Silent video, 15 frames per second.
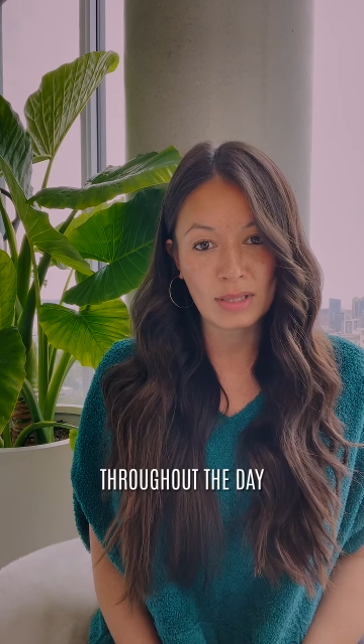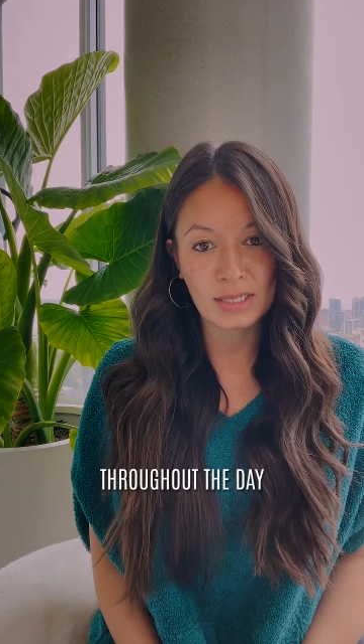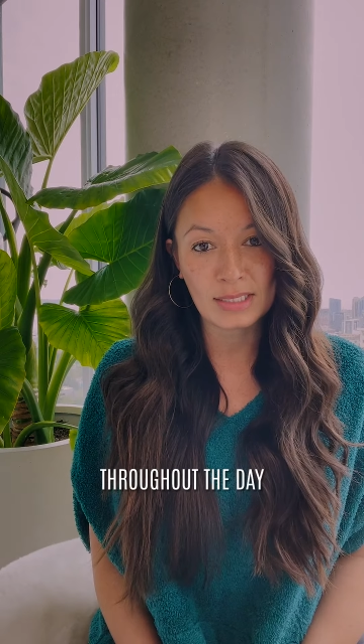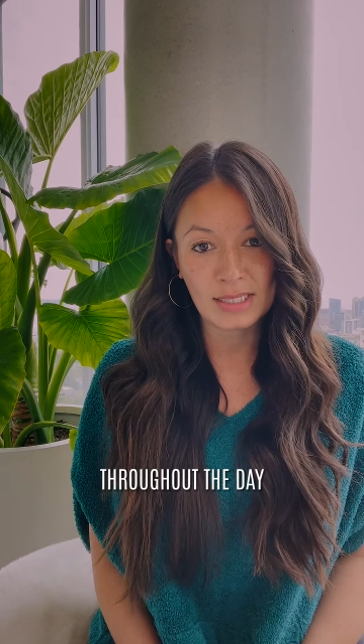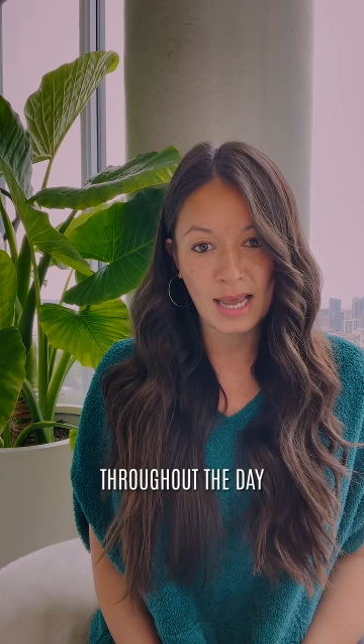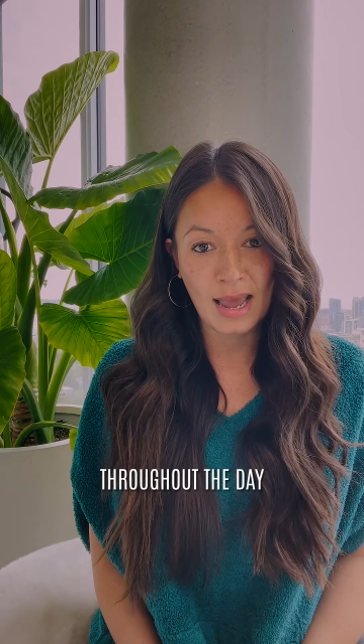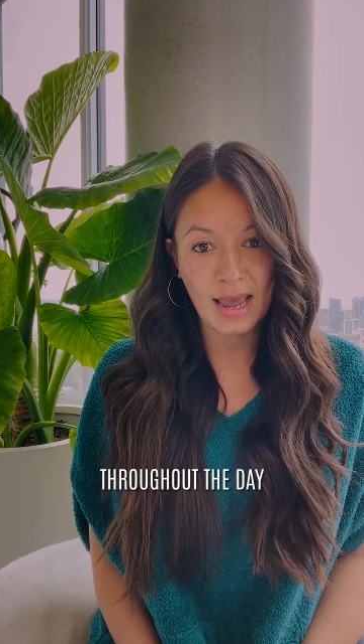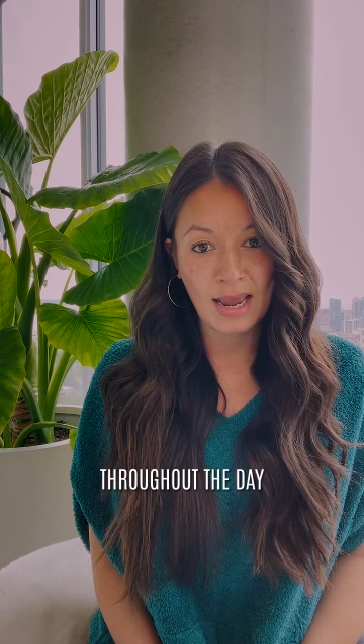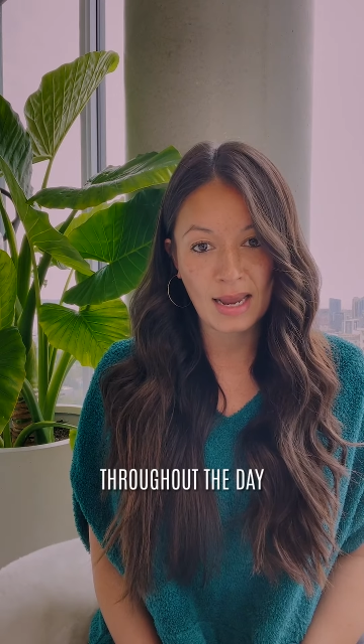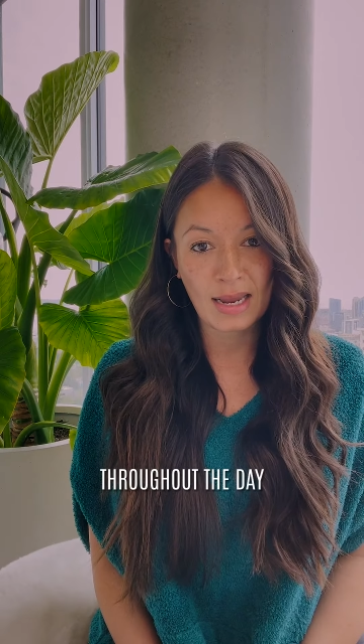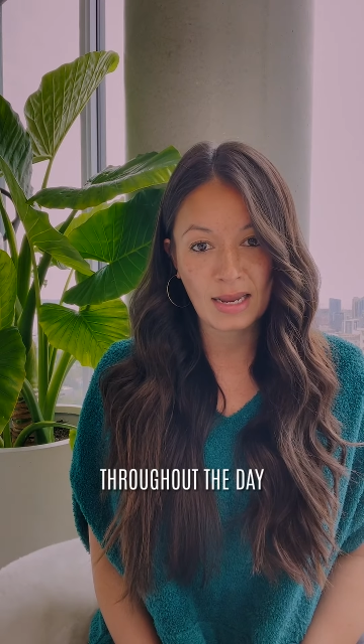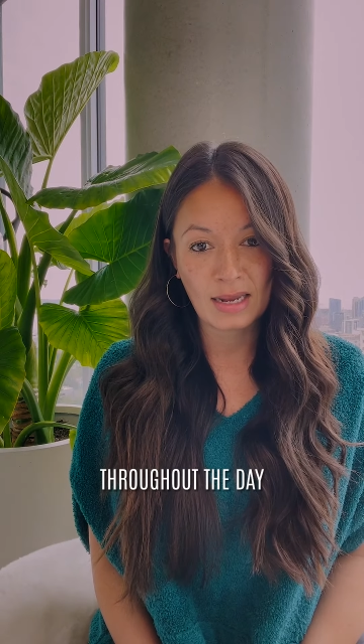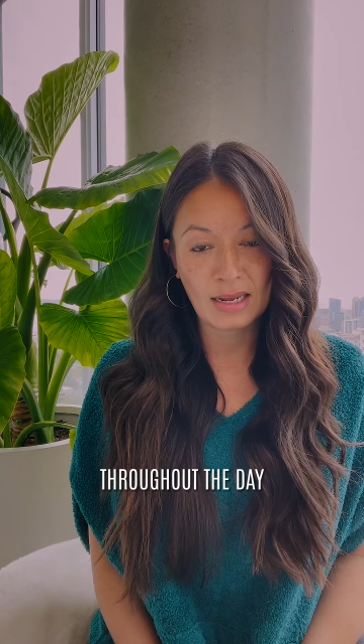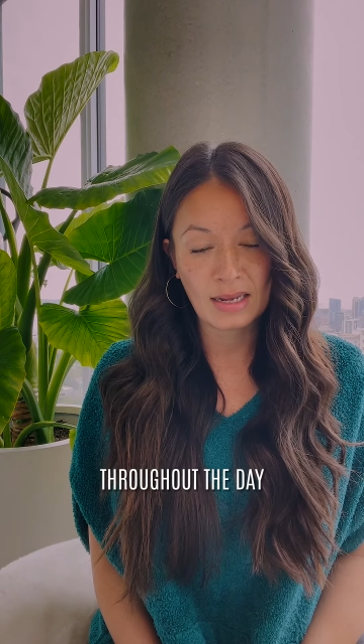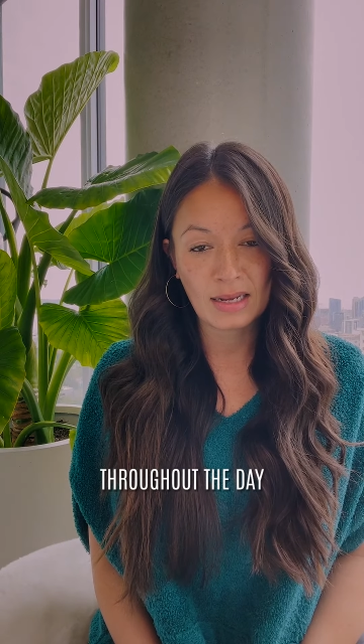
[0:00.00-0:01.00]
the day.
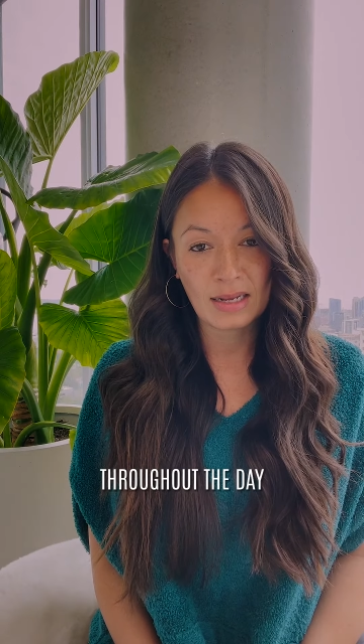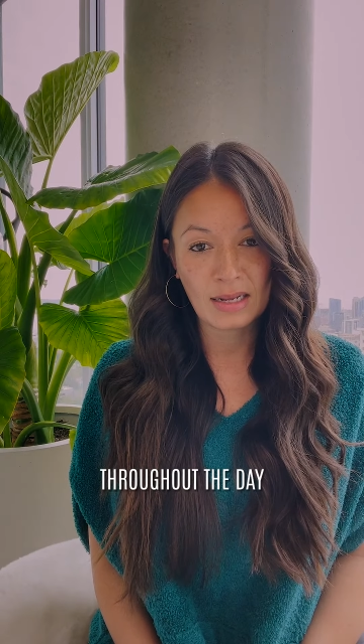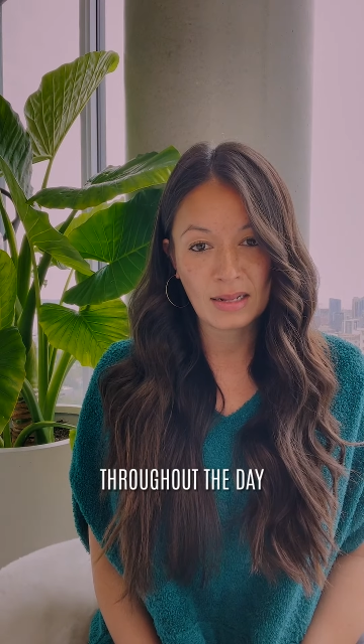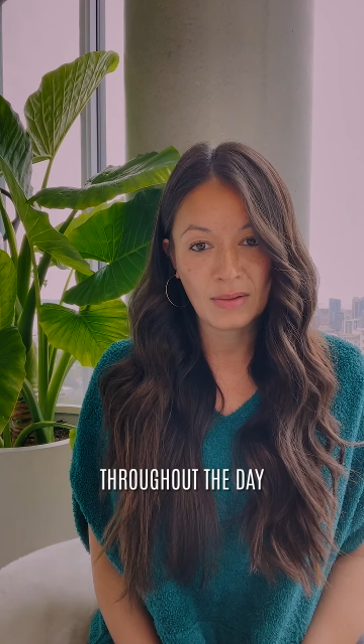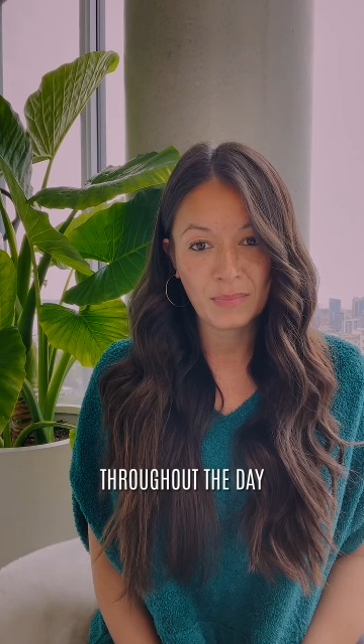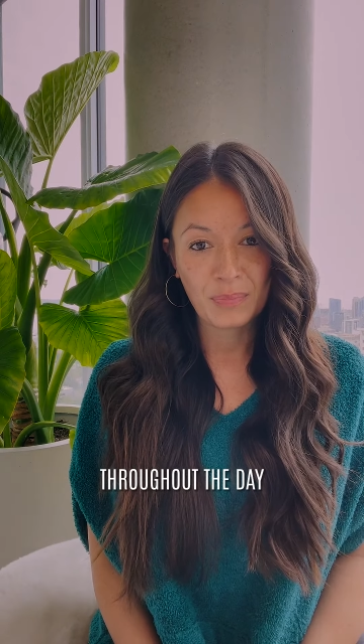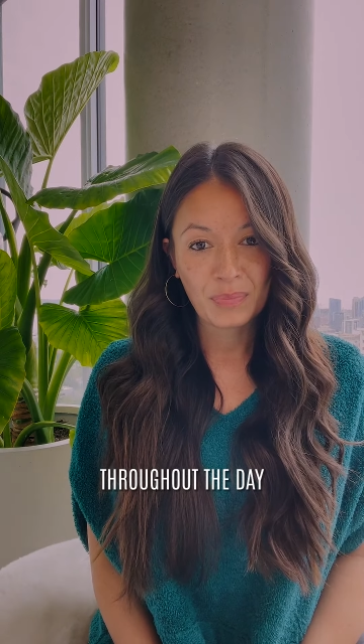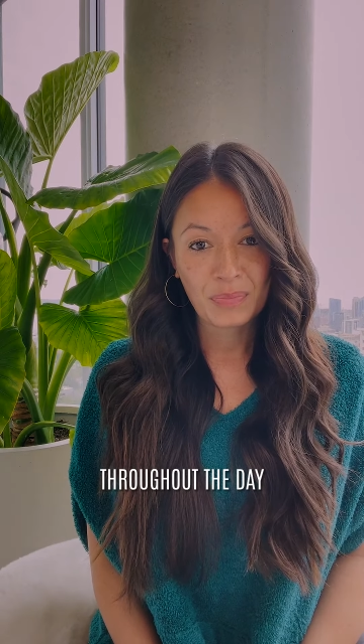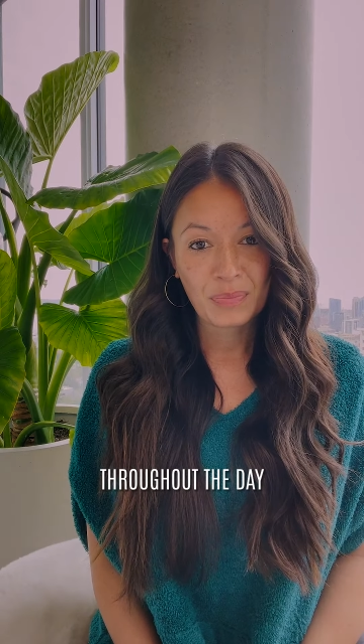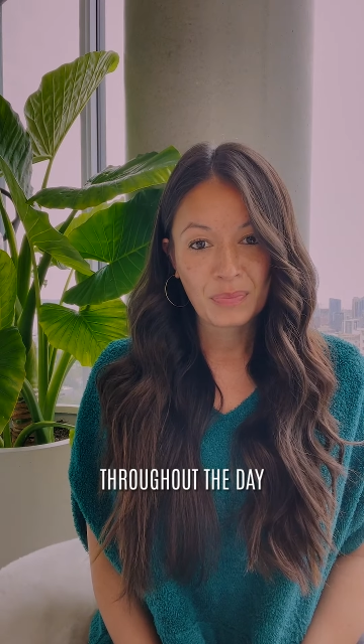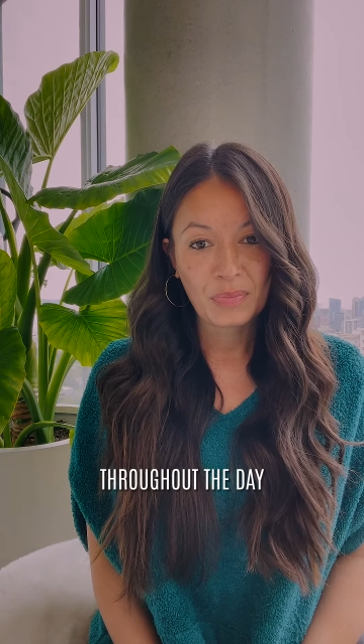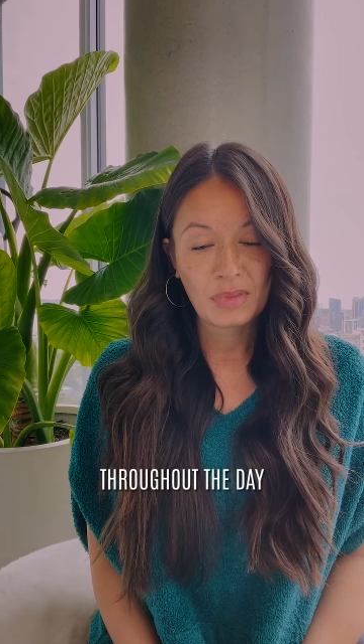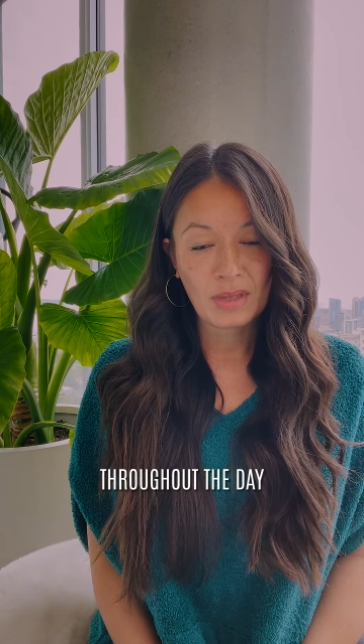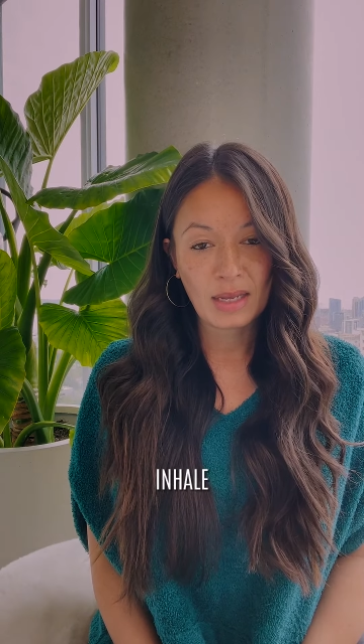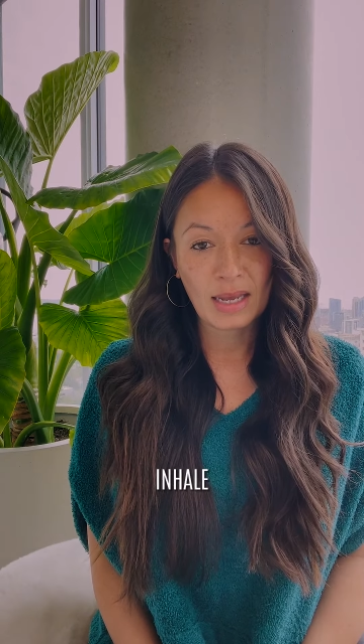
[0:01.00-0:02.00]

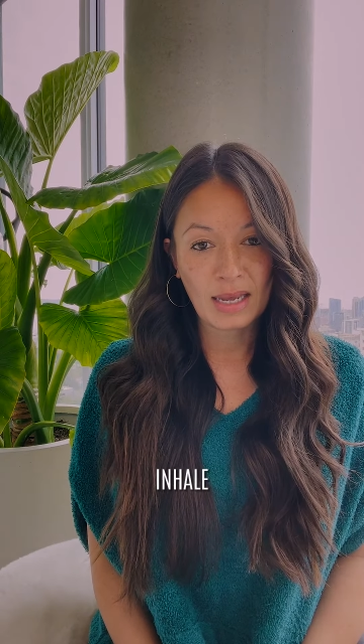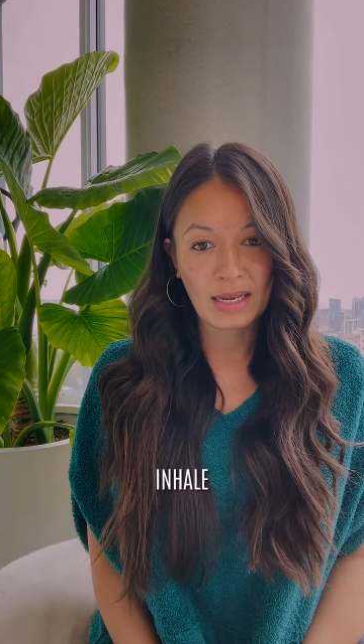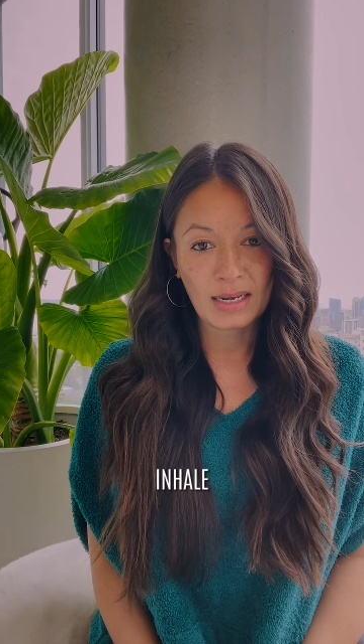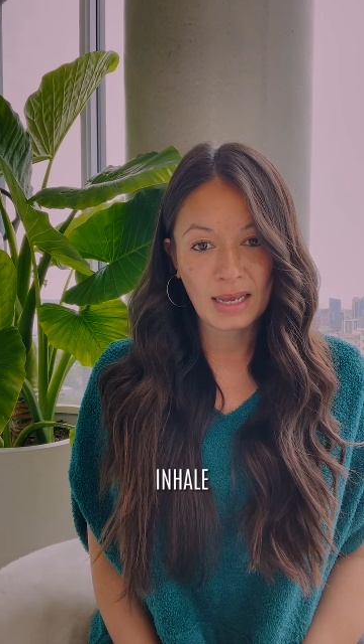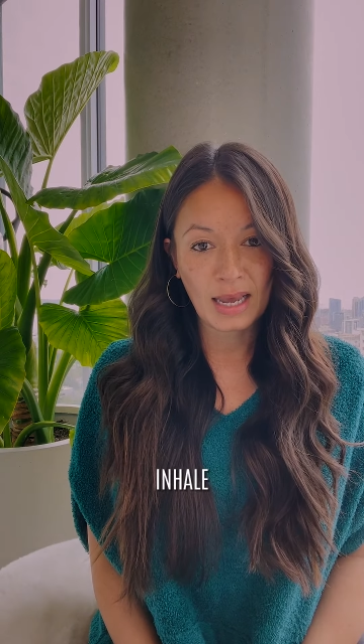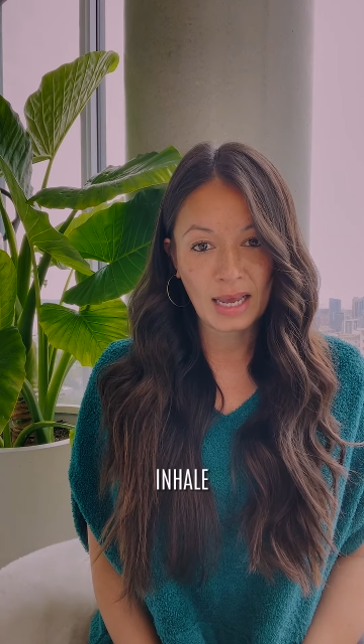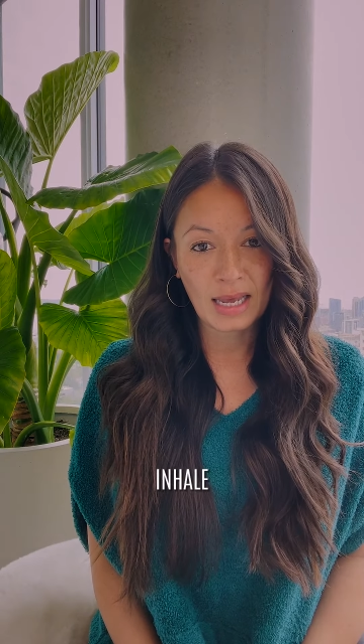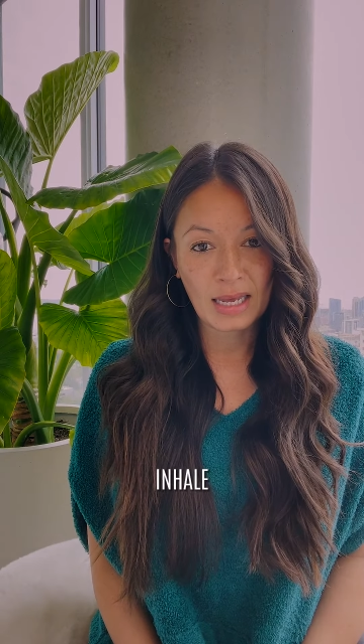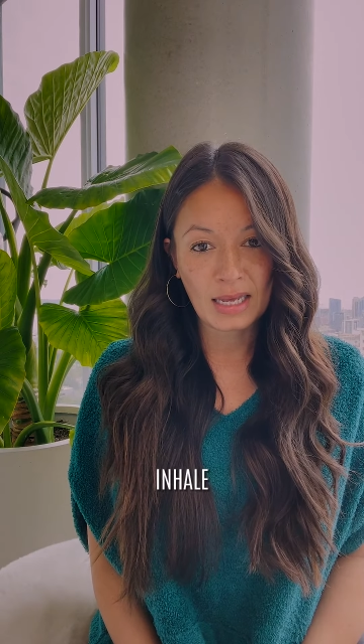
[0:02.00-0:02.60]
Inhale.